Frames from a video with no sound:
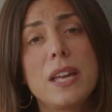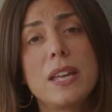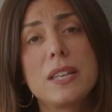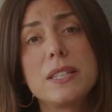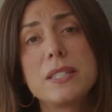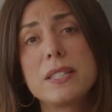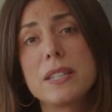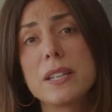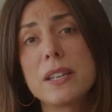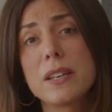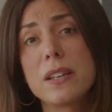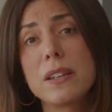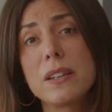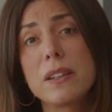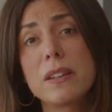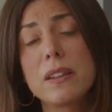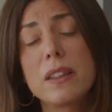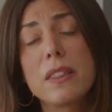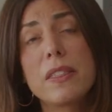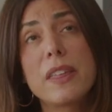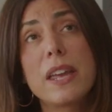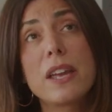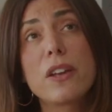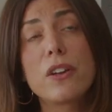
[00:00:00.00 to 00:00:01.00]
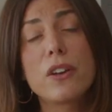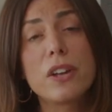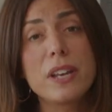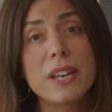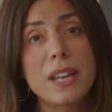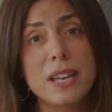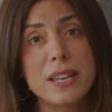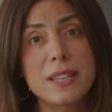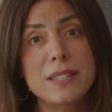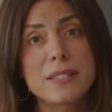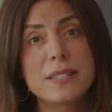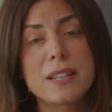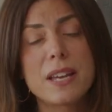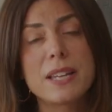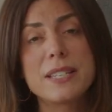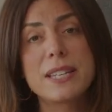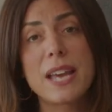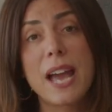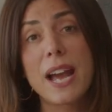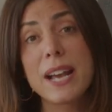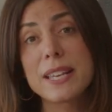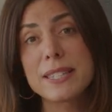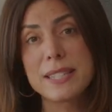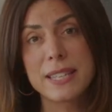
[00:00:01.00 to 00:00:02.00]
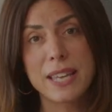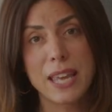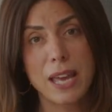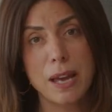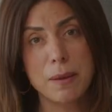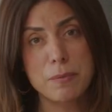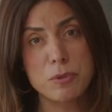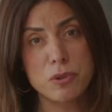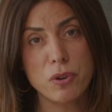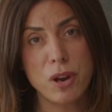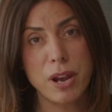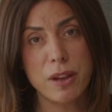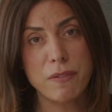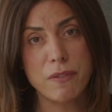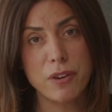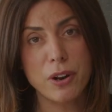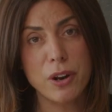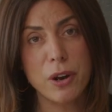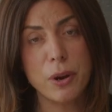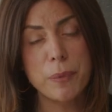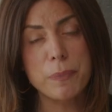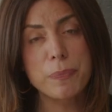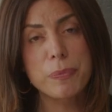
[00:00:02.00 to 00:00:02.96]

until, thank goodness, a taxi cab driver